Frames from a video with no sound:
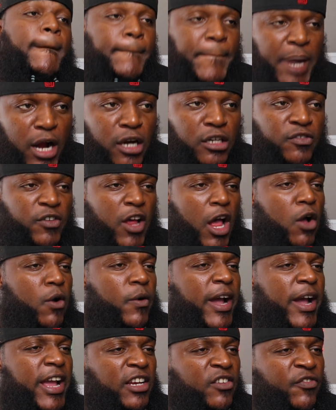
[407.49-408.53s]
Burden's
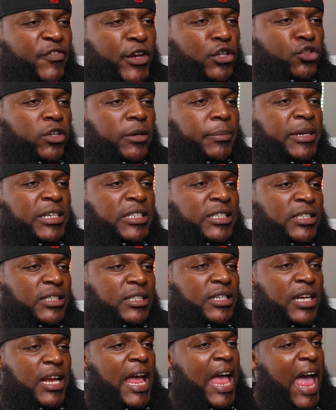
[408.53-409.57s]
always future
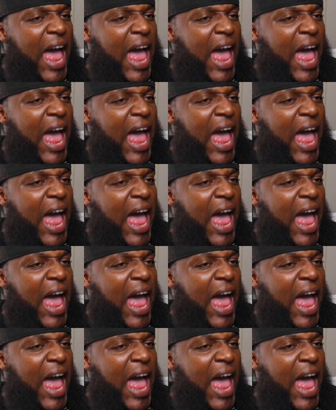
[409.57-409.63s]
Mesus.